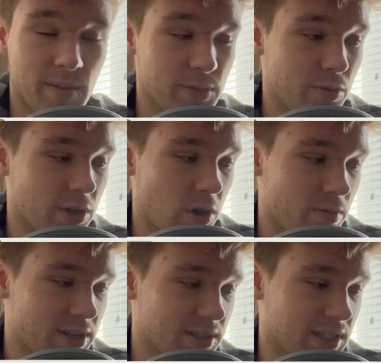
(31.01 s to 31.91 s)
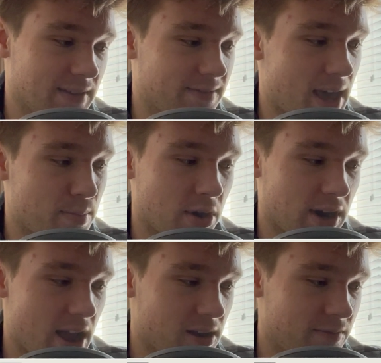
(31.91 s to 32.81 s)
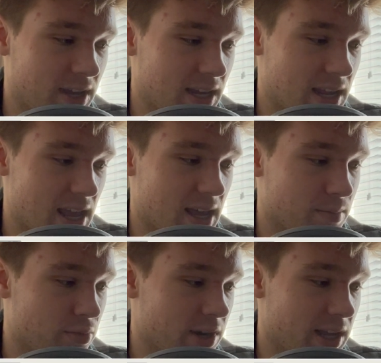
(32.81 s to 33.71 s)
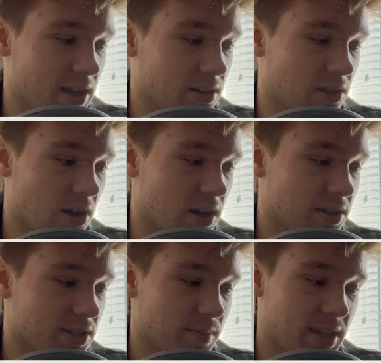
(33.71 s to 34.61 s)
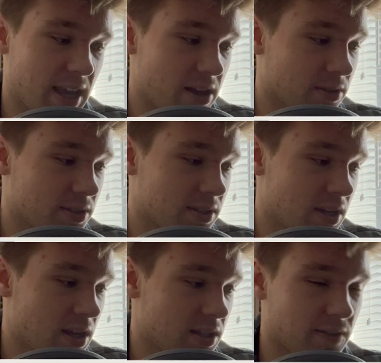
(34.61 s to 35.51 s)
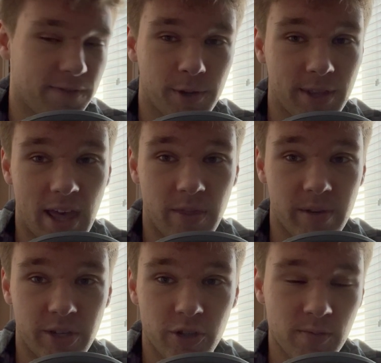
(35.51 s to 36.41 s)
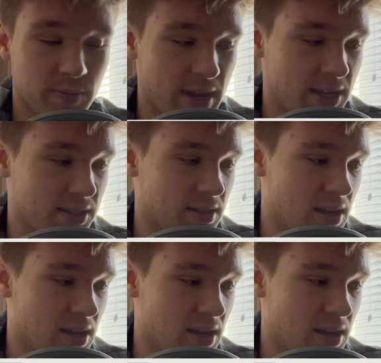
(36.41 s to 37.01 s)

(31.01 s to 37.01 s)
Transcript: you could always leave that part out of it and bring along something else to fill that 3 troop space.